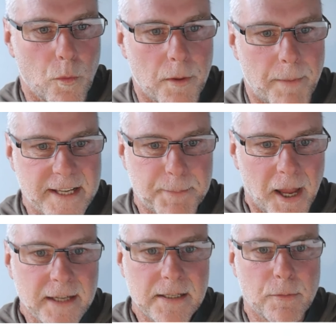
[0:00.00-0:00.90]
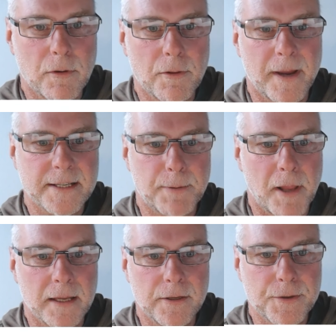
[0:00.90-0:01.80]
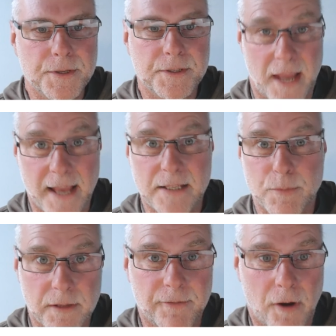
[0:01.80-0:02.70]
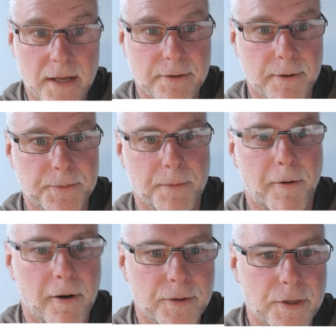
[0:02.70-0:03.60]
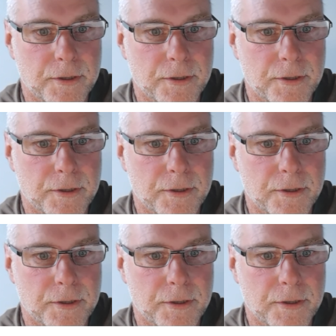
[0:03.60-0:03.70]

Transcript: The base plate, well, the base plate uses, as with the vice grips approach,